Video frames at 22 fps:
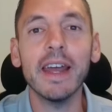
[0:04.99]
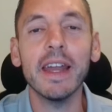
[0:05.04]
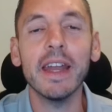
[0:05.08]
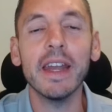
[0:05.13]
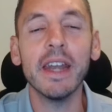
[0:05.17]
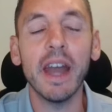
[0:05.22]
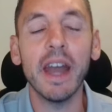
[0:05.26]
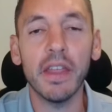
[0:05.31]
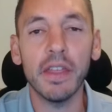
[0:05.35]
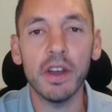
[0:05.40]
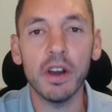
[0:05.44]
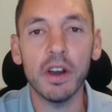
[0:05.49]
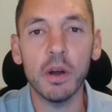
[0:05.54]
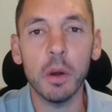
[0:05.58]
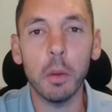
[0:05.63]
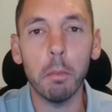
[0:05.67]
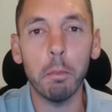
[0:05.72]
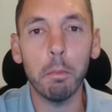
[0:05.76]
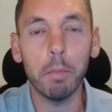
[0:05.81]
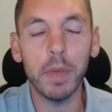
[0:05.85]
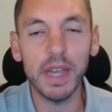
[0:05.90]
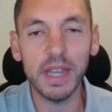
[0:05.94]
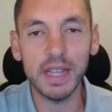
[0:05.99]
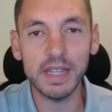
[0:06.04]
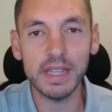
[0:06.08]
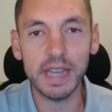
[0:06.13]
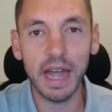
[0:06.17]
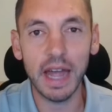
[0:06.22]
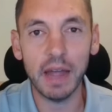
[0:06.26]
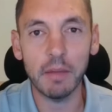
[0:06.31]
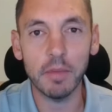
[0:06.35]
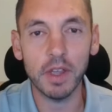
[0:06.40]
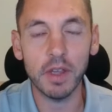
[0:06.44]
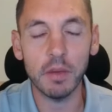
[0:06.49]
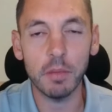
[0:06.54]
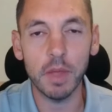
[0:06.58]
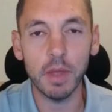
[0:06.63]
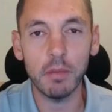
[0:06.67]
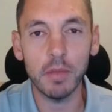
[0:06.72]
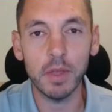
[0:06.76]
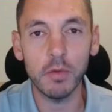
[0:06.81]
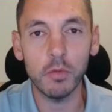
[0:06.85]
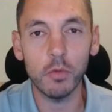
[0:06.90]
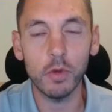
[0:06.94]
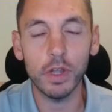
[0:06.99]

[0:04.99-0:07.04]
another big time commitment.